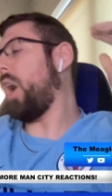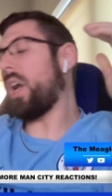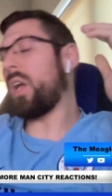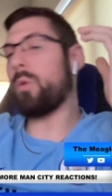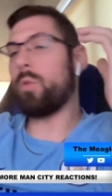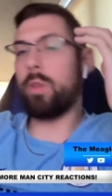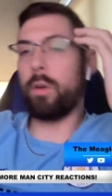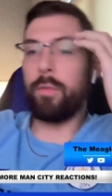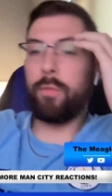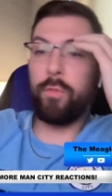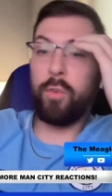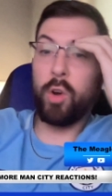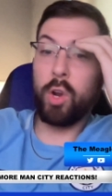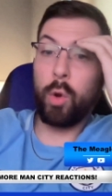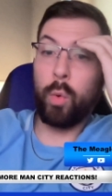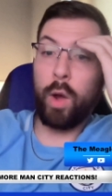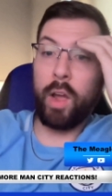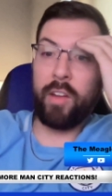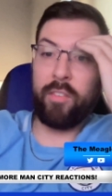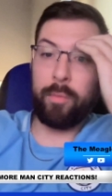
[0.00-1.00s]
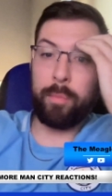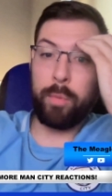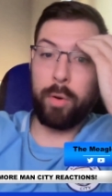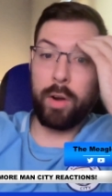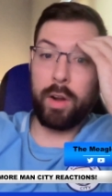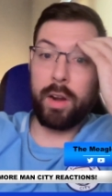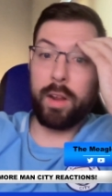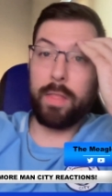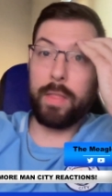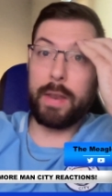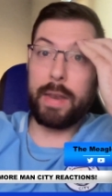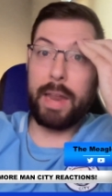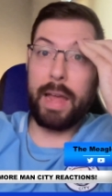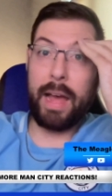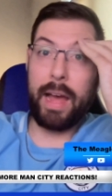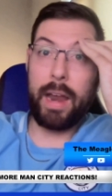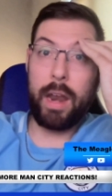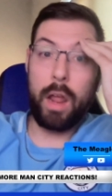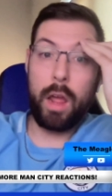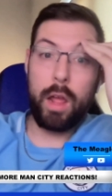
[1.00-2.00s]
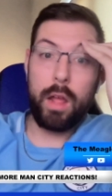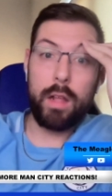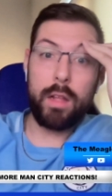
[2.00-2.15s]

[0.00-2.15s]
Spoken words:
a foot away from putting it in the net.